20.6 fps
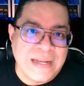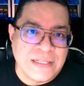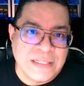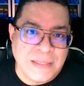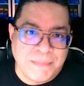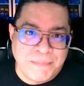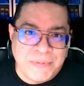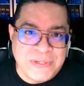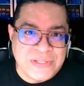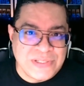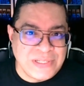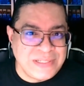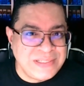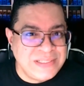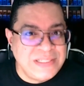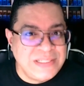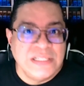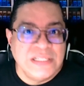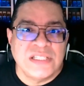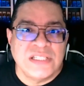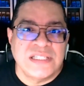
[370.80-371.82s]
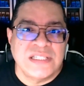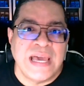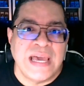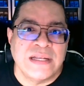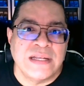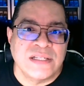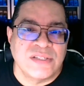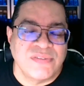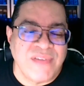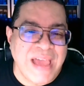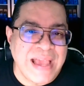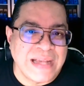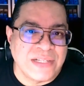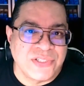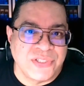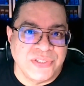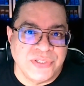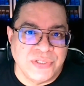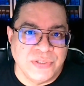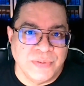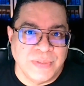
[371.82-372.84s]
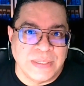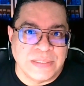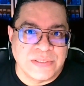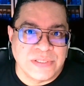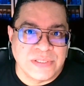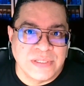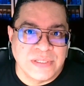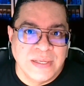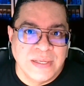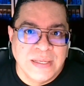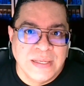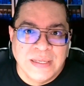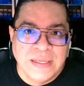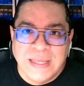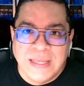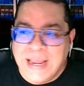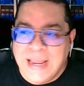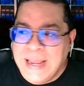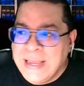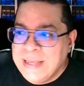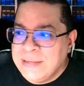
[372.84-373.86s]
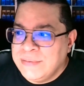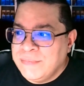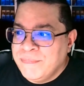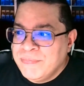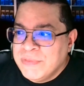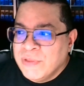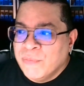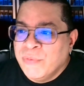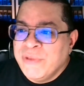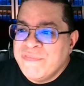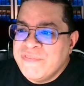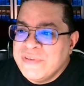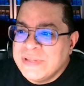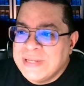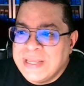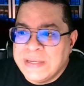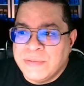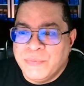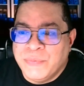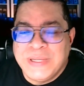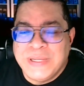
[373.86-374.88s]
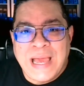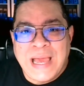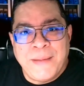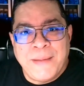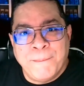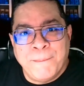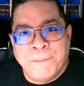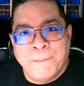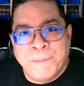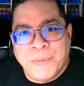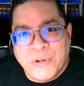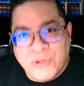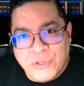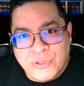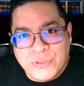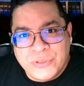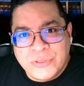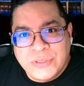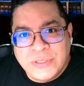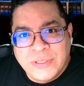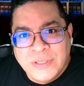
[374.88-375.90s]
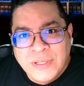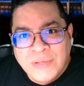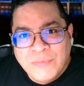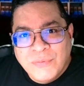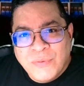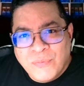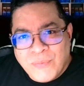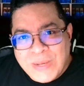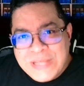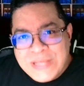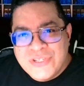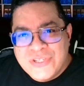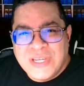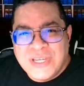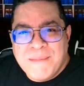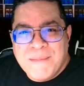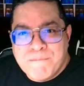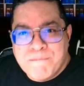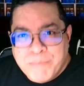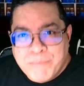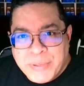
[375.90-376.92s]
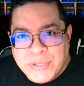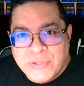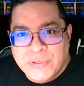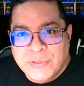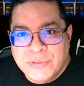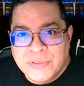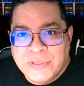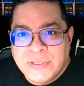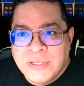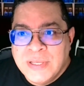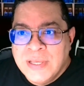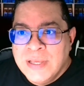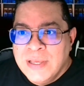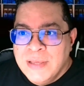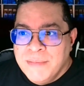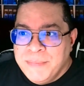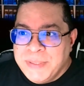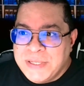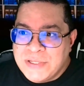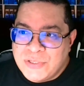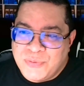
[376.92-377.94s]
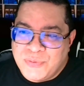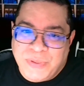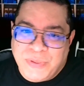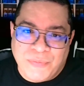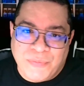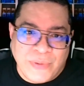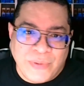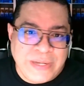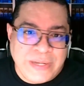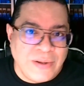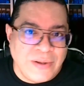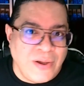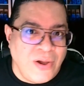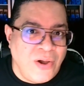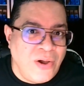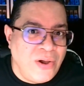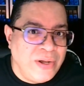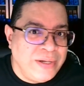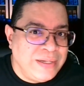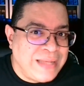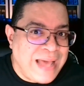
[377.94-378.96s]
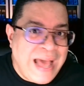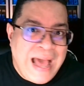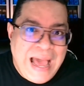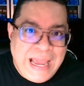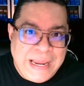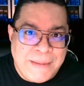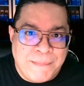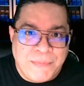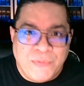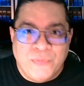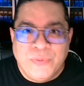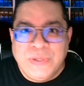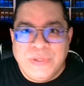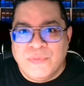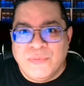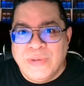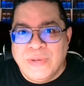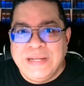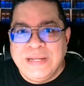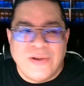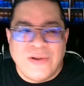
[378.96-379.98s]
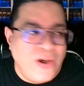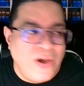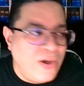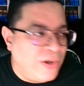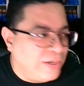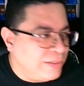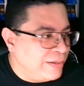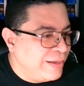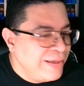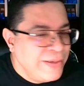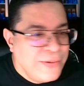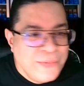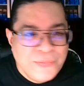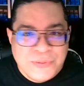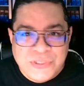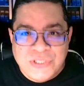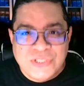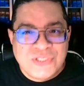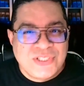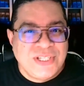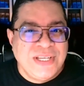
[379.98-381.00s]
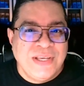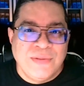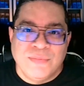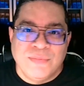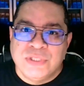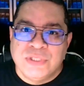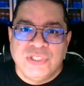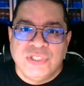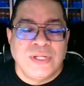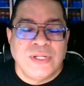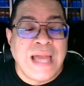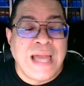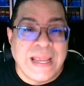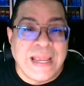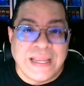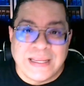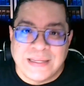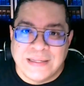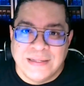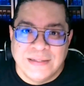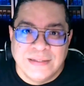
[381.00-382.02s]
brings a dissatisfaction to us. And we feel like we got burned. Well, why'd you get burned? Because we went on the hype. We went on, well, just get what you like.